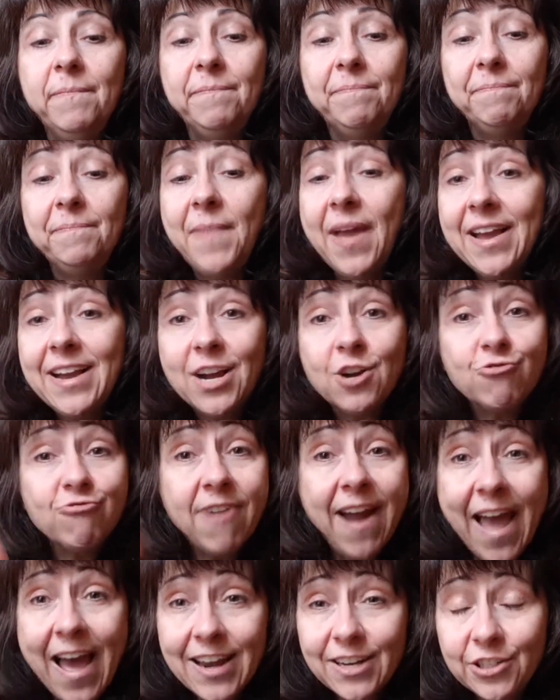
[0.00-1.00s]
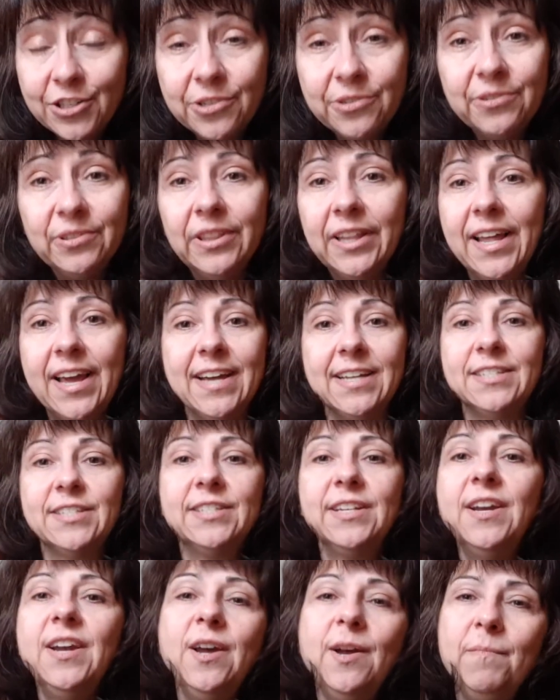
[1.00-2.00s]
Make a gratitude
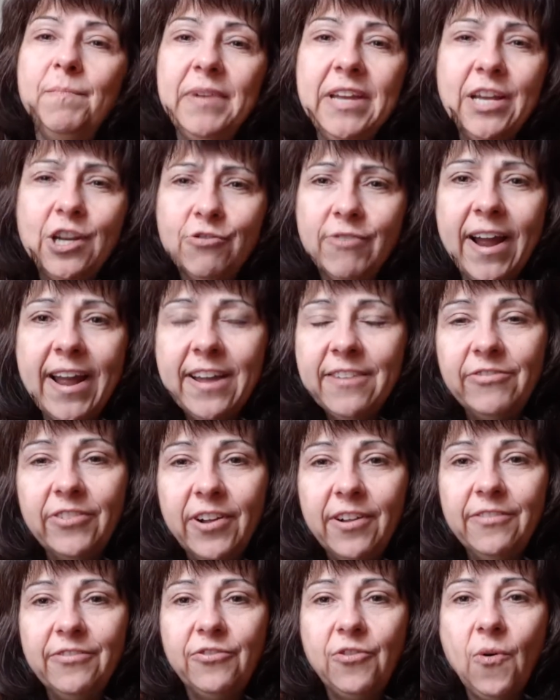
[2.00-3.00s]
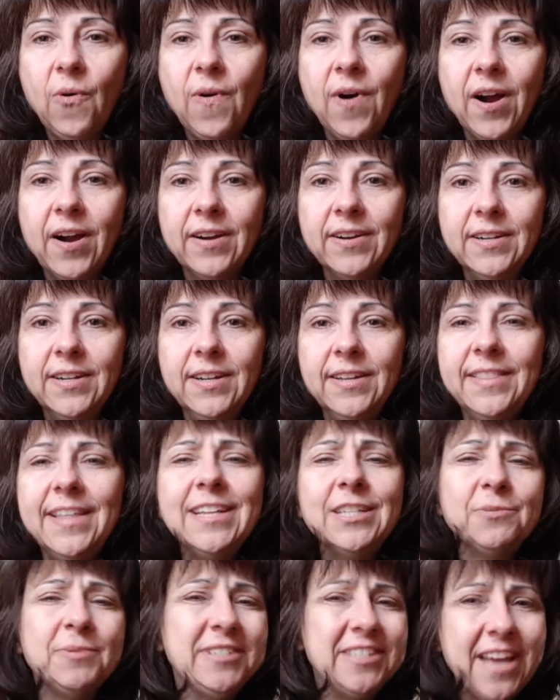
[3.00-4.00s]
list. Be grateful for
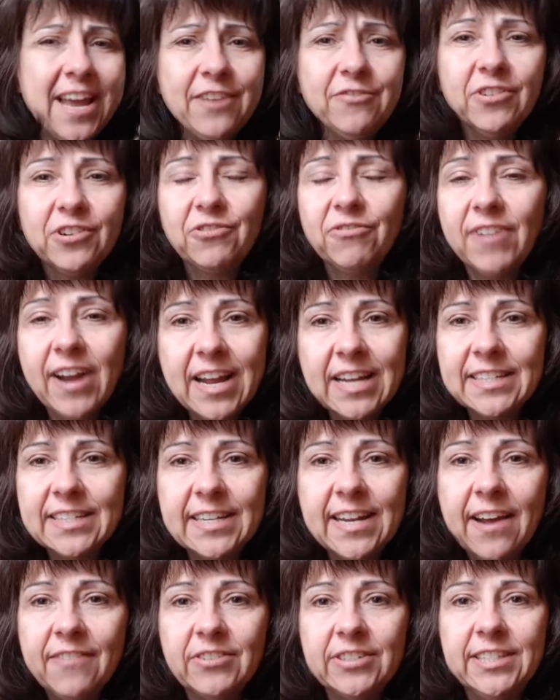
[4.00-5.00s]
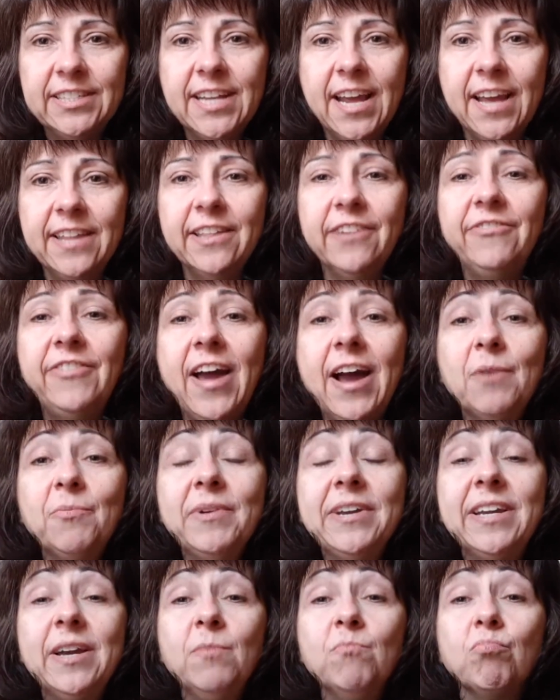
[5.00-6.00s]
things we take for granted every day. The fact
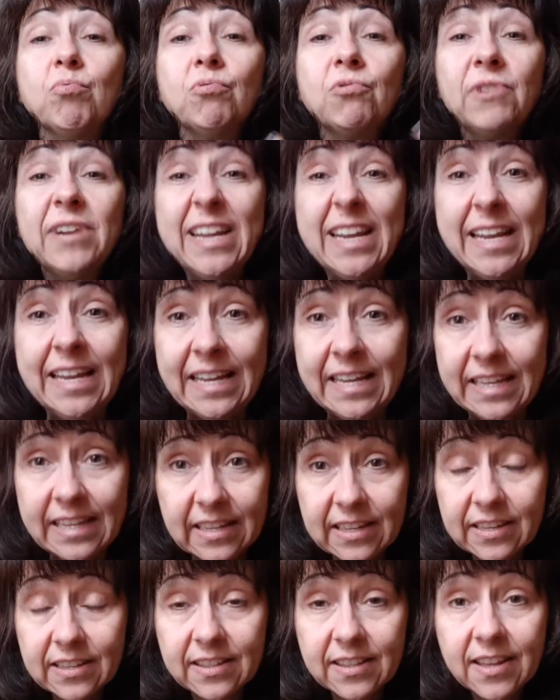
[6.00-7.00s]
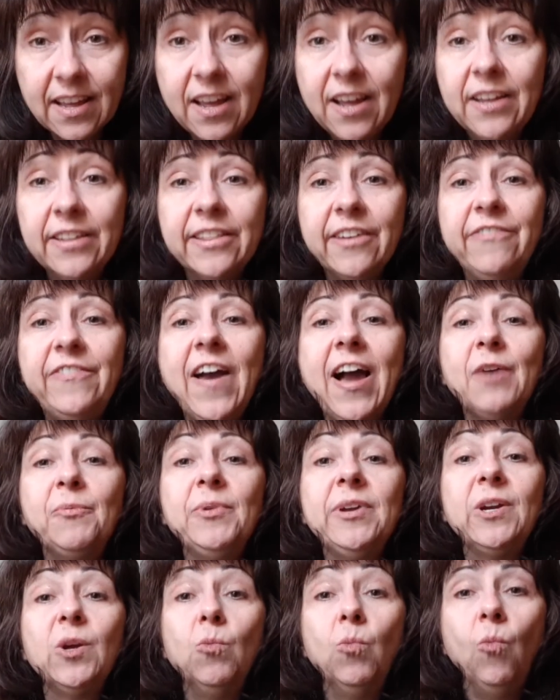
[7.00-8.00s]
we can breathe, the fact
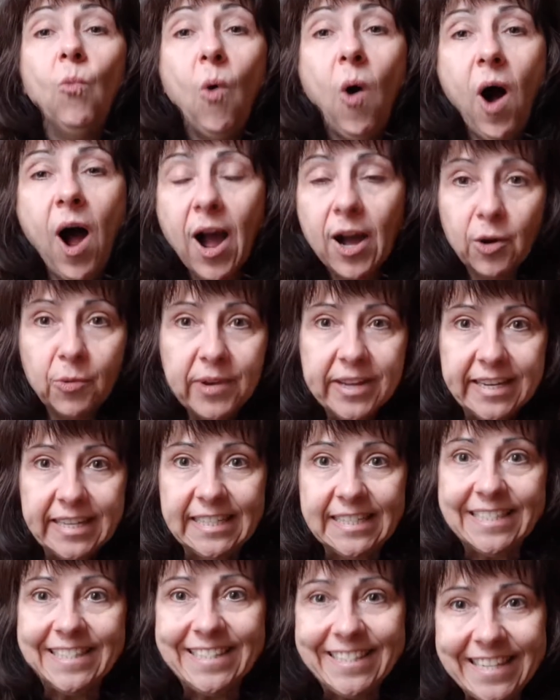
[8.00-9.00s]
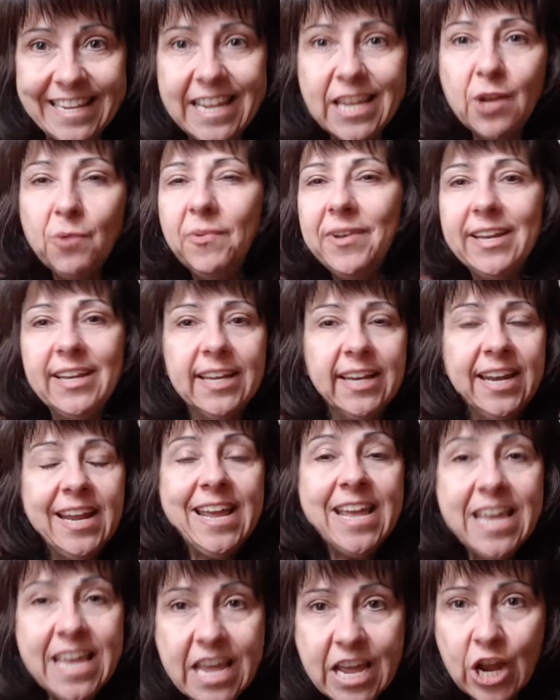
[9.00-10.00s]
we can walk, we can see, we can
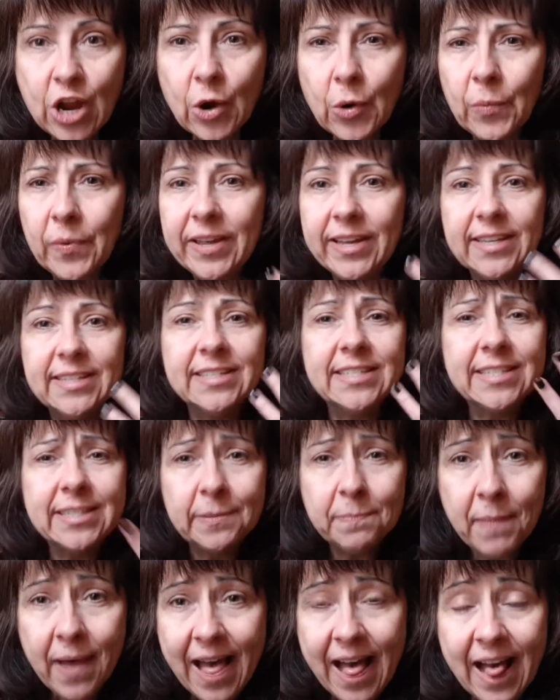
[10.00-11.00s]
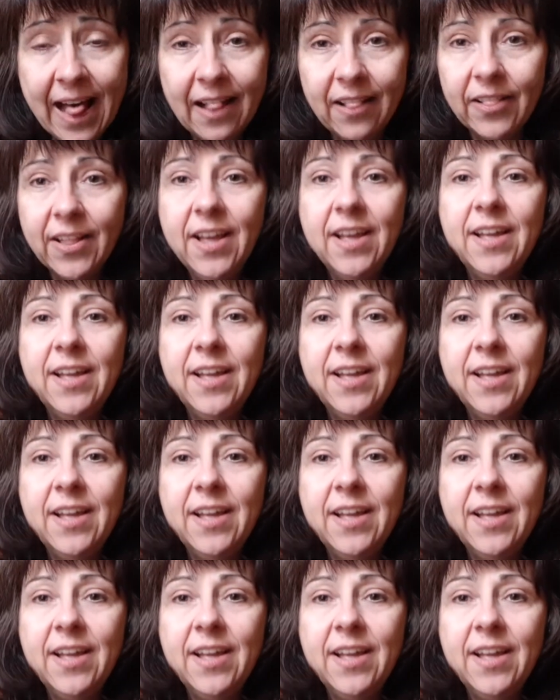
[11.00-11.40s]
hear, we can smell.